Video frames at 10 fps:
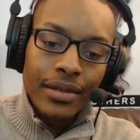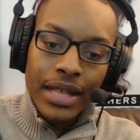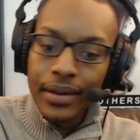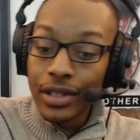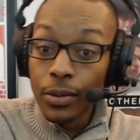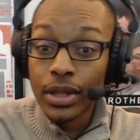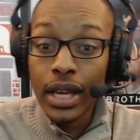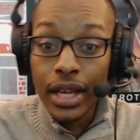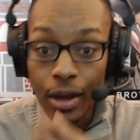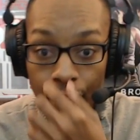seventy-two
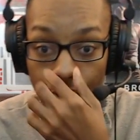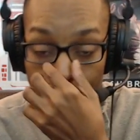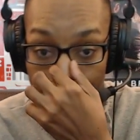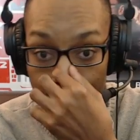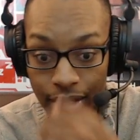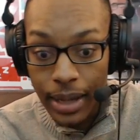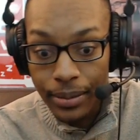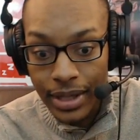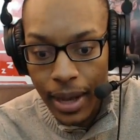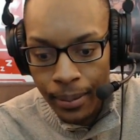percent kill, though, that was a little
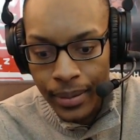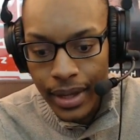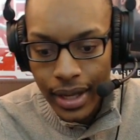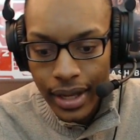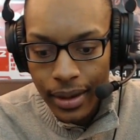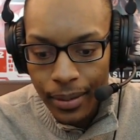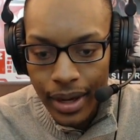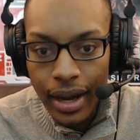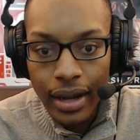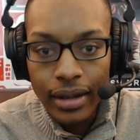something, something.
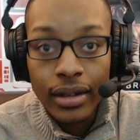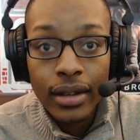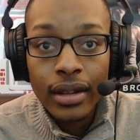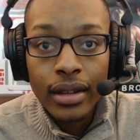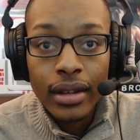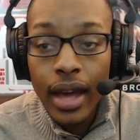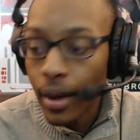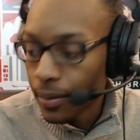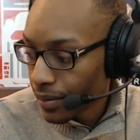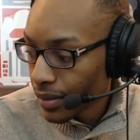But, uh,
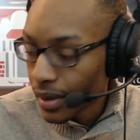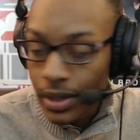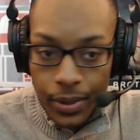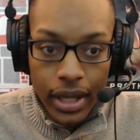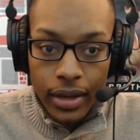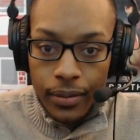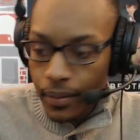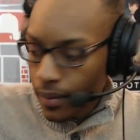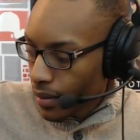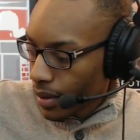yeah, it's pretty good.
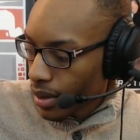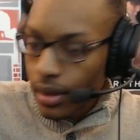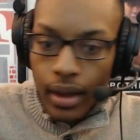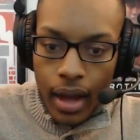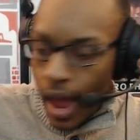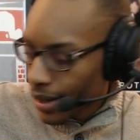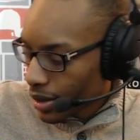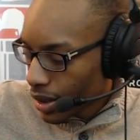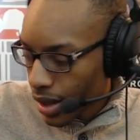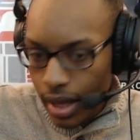I
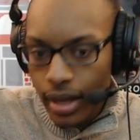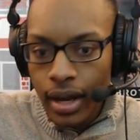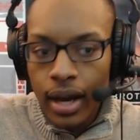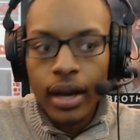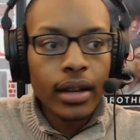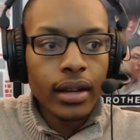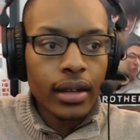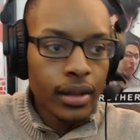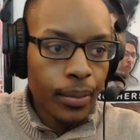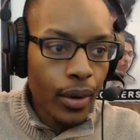actually think uh,
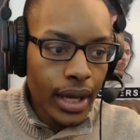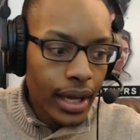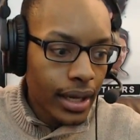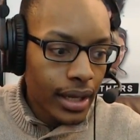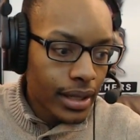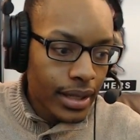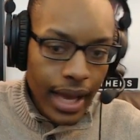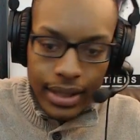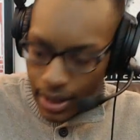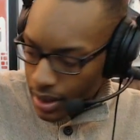the boy
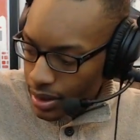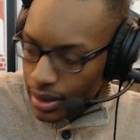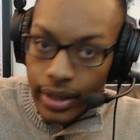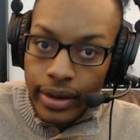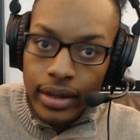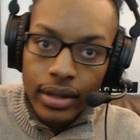Zach Zeeks is here.